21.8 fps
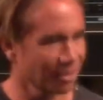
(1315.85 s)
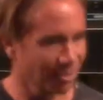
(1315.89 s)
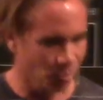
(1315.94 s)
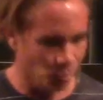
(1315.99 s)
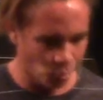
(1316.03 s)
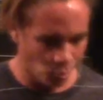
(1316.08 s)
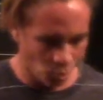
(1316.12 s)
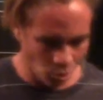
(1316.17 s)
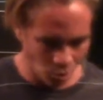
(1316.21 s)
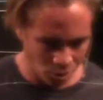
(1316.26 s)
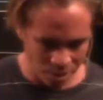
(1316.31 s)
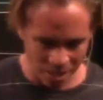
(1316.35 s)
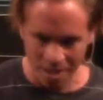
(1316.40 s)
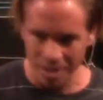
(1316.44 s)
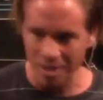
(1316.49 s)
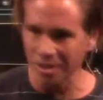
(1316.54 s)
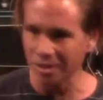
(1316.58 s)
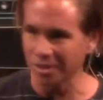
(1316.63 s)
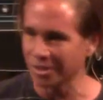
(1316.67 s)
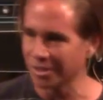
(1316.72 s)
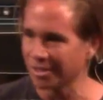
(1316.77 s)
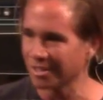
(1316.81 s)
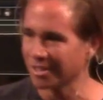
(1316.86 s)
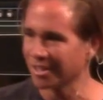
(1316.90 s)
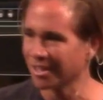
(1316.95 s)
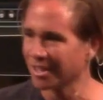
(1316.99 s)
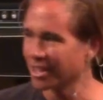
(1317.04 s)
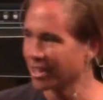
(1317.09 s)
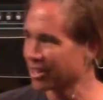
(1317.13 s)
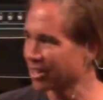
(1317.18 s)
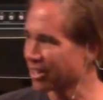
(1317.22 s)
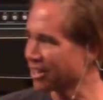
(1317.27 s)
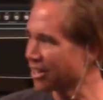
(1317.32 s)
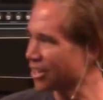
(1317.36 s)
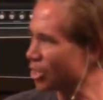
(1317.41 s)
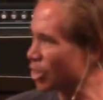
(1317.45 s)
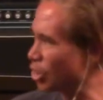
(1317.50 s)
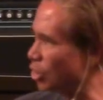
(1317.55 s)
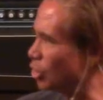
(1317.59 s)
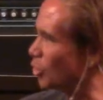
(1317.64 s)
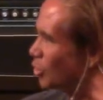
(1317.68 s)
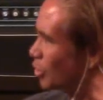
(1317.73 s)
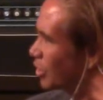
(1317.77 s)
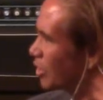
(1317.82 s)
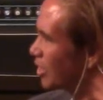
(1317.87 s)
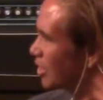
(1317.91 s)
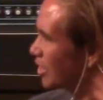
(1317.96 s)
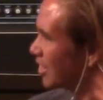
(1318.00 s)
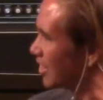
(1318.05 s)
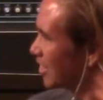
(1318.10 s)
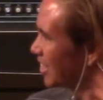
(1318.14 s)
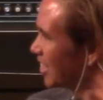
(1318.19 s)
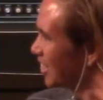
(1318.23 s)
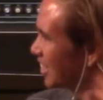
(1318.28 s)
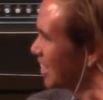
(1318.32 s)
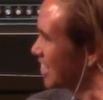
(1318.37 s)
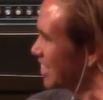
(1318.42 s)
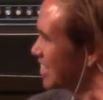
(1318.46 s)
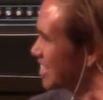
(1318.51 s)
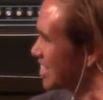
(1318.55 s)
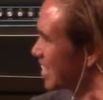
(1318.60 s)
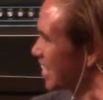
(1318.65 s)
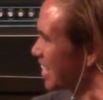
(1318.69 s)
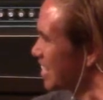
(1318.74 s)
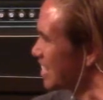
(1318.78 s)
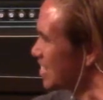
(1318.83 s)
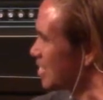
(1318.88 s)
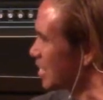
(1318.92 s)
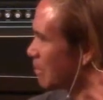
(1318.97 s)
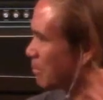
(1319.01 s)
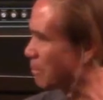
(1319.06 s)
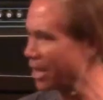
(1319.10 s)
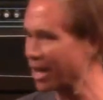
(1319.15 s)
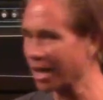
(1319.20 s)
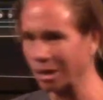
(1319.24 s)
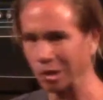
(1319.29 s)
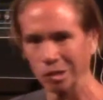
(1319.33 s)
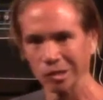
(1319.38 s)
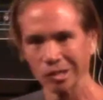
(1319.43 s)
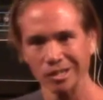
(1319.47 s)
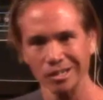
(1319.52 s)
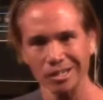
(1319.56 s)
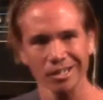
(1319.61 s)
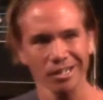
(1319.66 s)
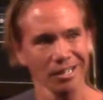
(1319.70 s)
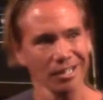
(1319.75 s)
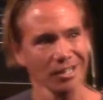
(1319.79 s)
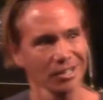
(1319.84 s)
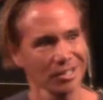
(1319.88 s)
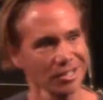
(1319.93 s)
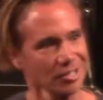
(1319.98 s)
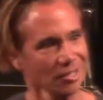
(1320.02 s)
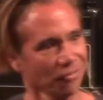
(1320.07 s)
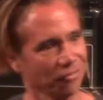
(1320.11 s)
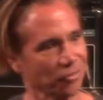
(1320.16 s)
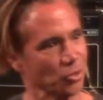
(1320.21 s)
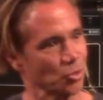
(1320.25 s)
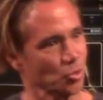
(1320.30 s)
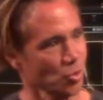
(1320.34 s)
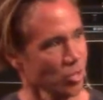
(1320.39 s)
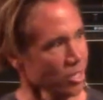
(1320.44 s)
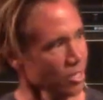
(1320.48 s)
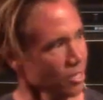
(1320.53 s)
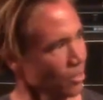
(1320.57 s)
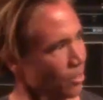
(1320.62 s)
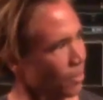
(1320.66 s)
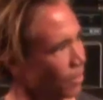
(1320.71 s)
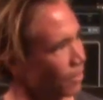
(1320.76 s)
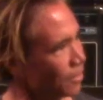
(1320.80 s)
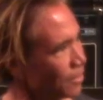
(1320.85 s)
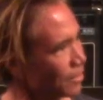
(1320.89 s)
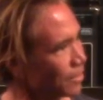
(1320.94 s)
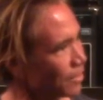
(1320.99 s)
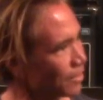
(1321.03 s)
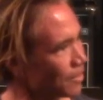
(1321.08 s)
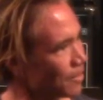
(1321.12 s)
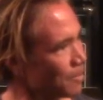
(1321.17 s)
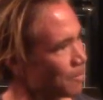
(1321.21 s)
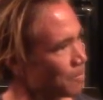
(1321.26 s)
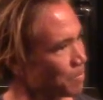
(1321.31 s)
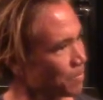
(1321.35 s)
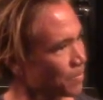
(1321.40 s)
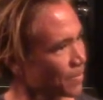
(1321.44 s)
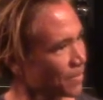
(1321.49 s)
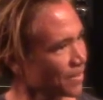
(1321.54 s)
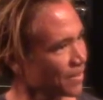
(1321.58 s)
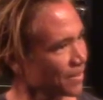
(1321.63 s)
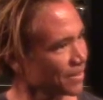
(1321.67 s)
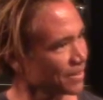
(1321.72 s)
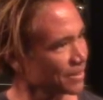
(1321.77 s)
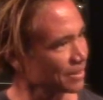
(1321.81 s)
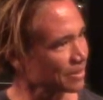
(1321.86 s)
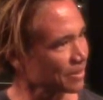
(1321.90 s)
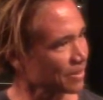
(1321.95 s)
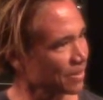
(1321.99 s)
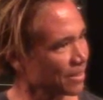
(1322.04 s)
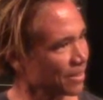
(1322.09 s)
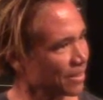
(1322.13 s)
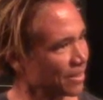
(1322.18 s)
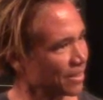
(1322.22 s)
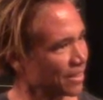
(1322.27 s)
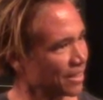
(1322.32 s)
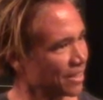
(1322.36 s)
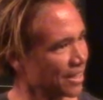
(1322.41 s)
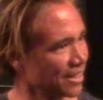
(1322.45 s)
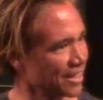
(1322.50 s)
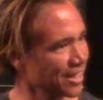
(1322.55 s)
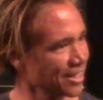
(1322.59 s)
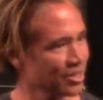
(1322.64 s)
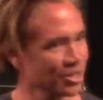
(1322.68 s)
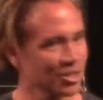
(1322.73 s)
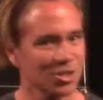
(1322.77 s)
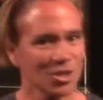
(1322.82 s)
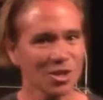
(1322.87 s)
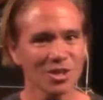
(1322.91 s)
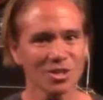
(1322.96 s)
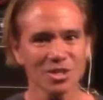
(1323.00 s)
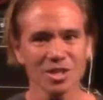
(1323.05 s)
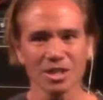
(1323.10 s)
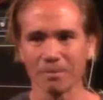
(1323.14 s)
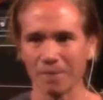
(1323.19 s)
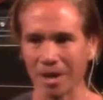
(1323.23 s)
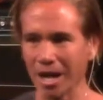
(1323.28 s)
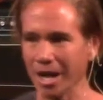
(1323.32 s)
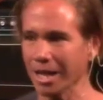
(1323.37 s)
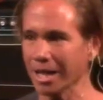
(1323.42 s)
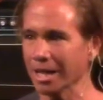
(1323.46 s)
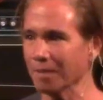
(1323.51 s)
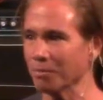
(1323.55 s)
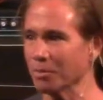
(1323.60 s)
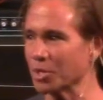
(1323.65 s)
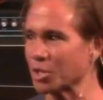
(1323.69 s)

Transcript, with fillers: wrote down and Luke decided to say, man, this stuff is real? Yeah. And then he starts seeing, I am the